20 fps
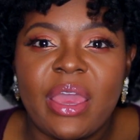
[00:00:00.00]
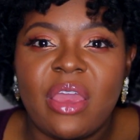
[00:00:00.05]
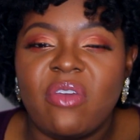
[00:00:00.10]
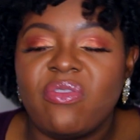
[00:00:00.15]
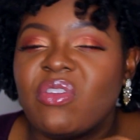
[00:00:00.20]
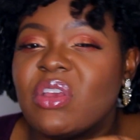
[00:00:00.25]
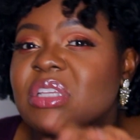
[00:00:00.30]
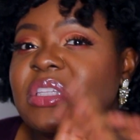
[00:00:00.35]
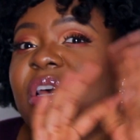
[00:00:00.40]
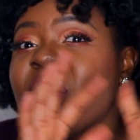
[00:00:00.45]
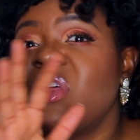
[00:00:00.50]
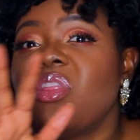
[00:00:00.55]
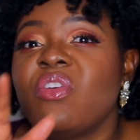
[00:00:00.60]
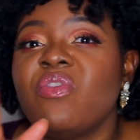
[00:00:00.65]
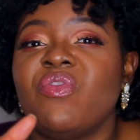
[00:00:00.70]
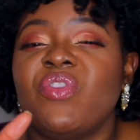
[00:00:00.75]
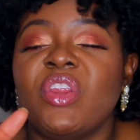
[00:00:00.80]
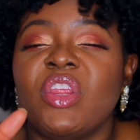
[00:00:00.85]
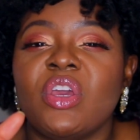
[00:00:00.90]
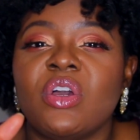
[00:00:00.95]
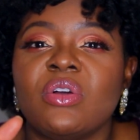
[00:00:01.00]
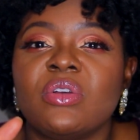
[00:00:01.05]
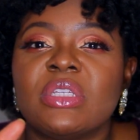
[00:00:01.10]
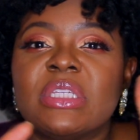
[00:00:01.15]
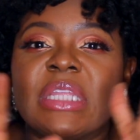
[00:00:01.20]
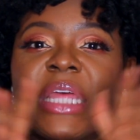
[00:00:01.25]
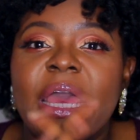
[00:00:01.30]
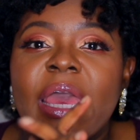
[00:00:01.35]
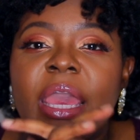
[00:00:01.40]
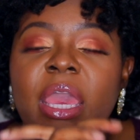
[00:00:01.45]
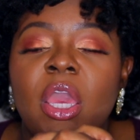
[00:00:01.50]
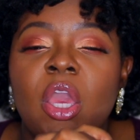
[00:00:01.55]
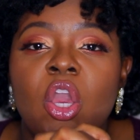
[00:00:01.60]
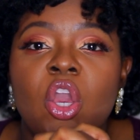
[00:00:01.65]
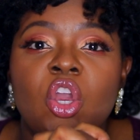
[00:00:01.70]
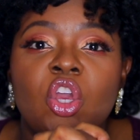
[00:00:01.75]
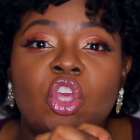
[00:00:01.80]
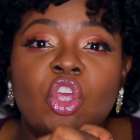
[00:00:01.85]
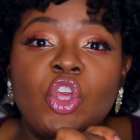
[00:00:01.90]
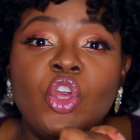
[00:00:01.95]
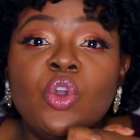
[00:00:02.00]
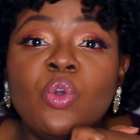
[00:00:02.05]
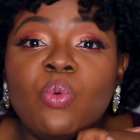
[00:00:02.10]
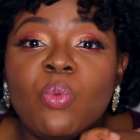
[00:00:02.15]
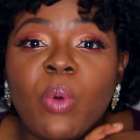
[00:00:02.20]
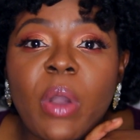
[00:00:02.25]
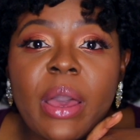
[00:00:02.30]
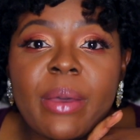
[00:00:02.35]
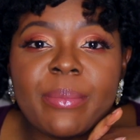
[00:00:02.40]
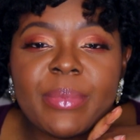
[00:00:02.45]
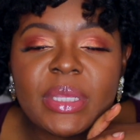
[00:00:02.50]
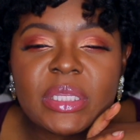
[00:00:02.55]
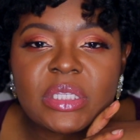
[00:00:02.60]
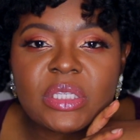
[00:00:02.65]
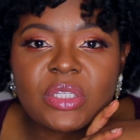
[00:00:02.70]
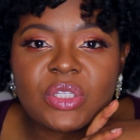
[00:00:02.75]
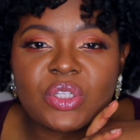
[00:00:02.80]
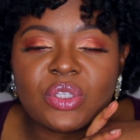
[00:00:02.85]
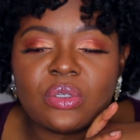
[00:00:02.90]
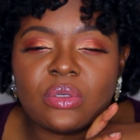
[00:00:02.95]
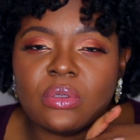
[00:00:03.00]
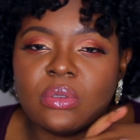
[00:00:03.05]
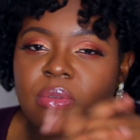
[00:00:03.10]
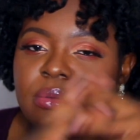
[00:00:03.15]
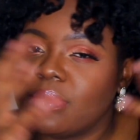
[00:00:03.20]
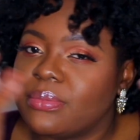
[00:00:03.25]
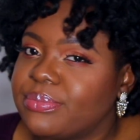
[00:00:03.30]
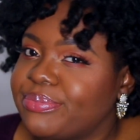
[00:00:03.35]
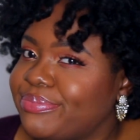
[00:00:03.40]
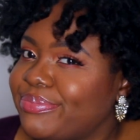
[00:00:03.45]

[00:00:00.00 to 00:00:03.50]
If there's other videos that you want me to do,